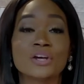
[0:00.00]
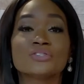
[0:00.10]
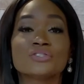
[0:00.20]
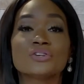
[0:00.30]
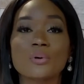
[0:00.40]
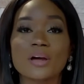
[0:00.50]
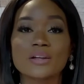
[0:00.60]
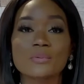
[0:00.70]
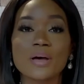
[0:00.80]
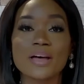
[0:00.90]
Don't go
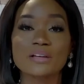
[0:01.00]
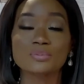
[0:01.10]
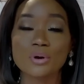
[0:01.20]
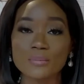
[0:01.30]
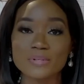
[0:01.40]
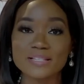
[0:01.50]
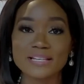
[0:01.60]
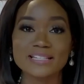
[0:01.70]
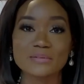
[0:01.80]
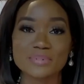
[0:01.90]
anywhere. It
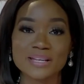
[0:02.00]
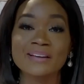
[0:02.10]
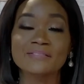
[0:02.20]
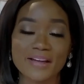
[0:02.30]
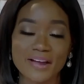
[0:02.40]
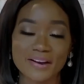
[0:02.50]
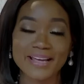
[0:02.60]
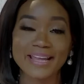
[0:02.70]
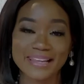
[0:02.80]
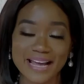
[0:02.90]
promises to be a very
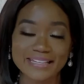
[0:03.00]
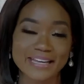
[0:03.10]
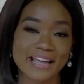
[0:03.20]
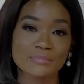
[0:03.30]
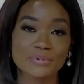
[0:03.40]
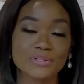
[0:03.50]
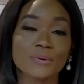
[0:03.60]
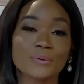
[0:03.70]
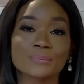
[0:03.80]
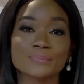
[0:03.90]
enlightening episode.